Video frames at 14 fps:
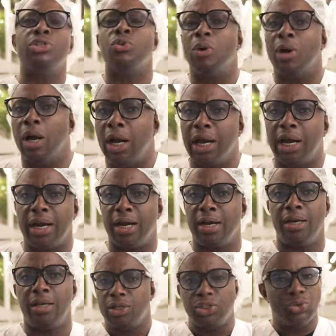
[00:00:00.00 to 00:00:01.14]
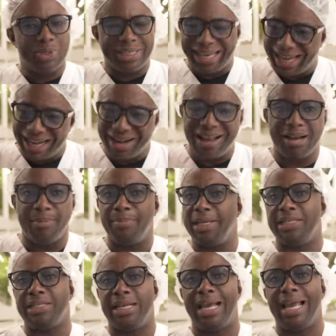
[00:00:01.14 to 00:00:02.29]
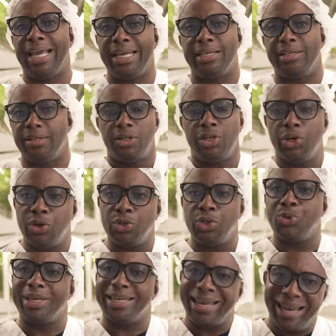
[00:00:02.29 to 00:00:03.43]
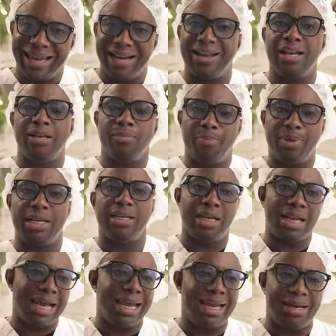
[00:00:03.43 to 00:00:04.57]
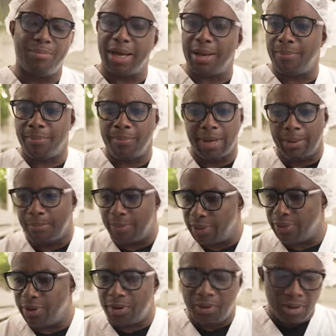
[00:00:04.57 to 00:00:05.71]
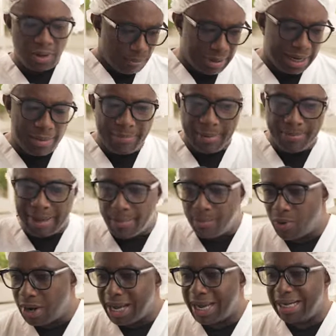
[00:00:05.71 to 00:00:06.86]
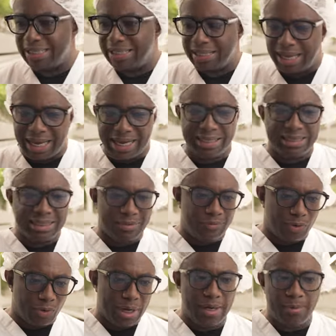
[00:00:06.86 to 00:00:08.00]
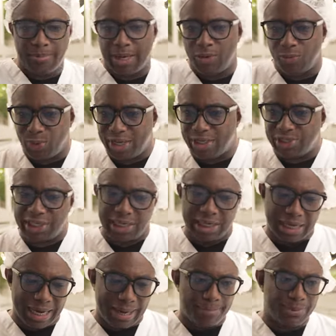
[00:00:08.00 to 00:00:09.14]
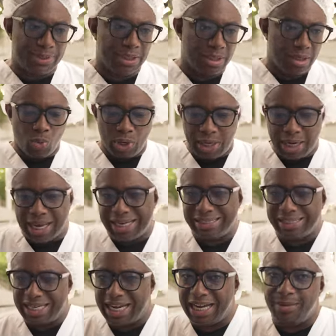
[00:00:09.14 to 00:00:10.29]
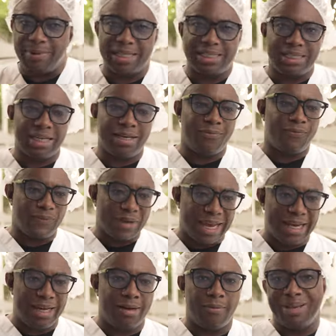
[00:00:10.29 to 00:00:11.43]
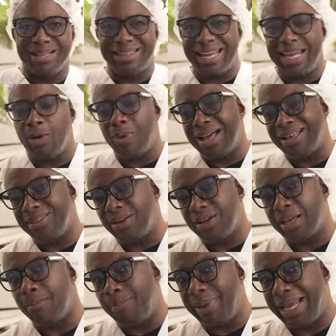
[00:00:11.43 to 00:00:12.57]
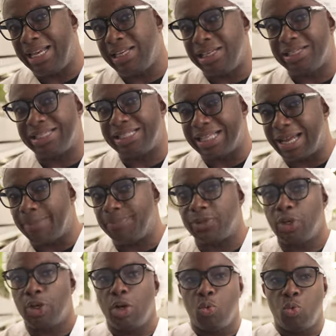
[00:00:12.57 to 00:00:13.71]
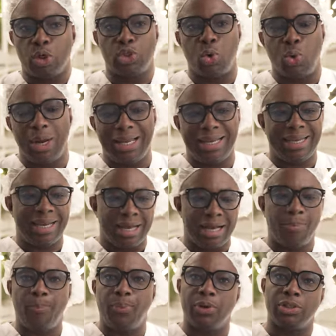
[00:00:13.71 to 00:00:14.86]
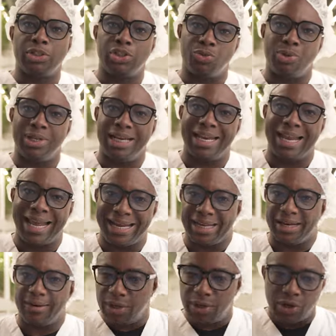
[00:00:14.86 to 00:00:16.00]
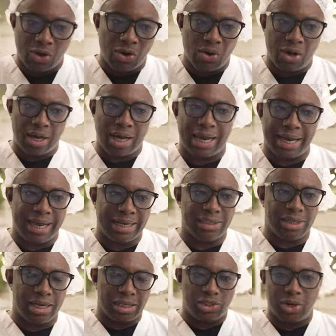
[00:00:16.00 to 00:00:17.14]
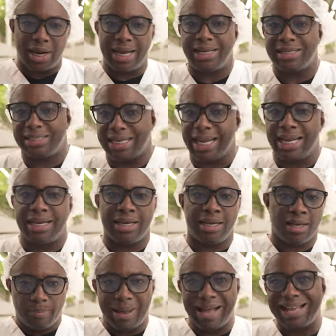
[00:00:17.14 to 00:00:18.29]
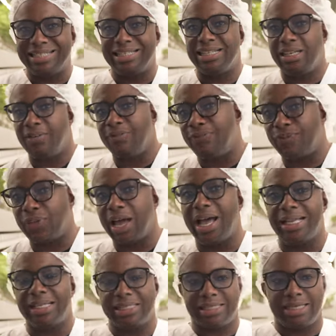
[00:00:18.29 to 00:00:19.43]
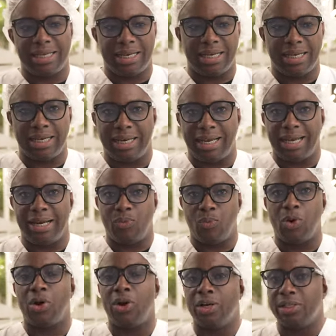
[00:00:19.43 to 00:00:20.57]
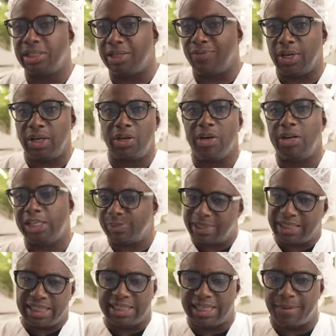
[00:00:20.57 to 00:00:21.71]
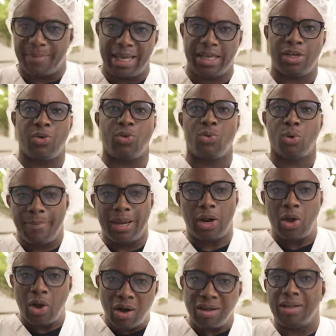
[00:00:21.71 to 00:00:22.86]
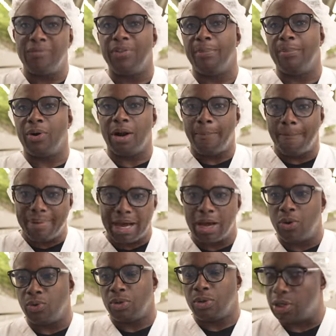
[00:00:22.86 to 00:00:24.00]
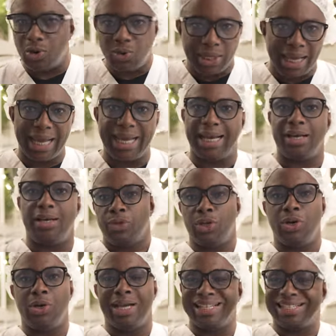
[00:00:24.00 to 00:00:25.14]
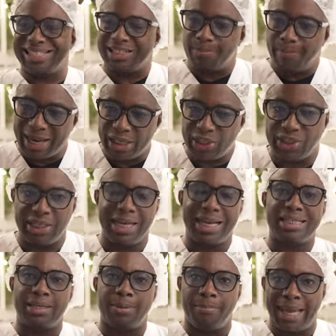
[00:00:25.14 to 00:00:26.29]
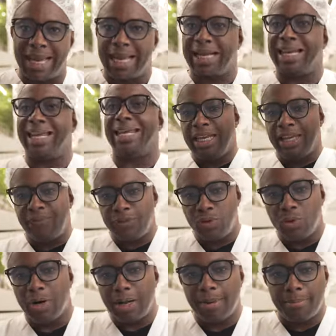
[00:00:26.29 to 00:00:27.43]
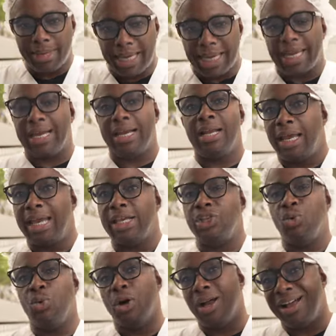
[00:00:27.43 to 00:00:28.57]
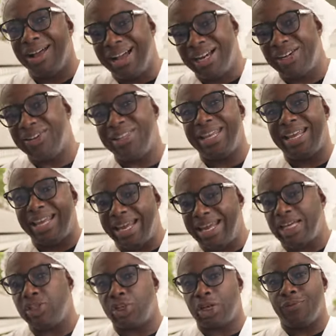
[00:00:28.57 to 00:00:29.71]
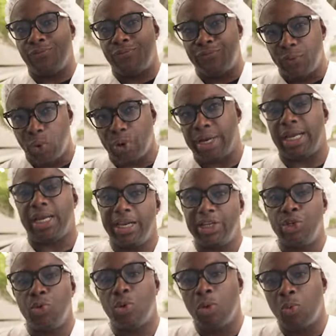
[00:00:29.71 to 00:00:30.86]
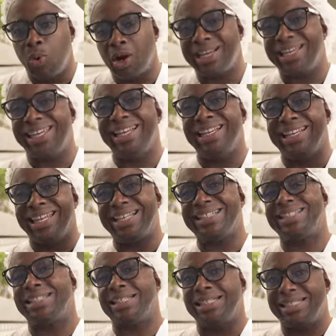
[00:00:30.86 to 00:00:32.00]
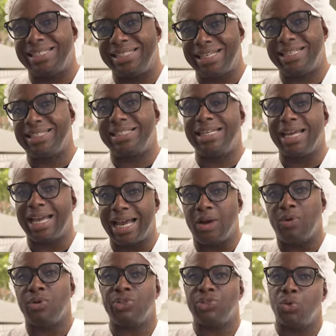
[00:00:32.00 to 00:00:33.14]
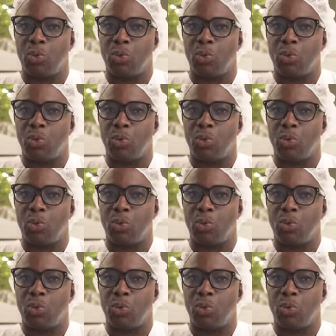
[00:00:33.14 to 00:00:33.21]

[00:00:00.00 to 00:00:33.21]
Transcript: you are, you cannot be denied. You know, you cannot be denied. My my mother made me memorize heights of great men reached and kept were not attained by sudden flight, but they, while their companions slept, were toiling upwards through the night you know, I, I, I, try to send positive thoughts and, and words of encouragement since I met you, but all of them are about go get it, you know, especially as a man. Like, if you are a man and you were under the age of 40 and you were working less than 60 hours a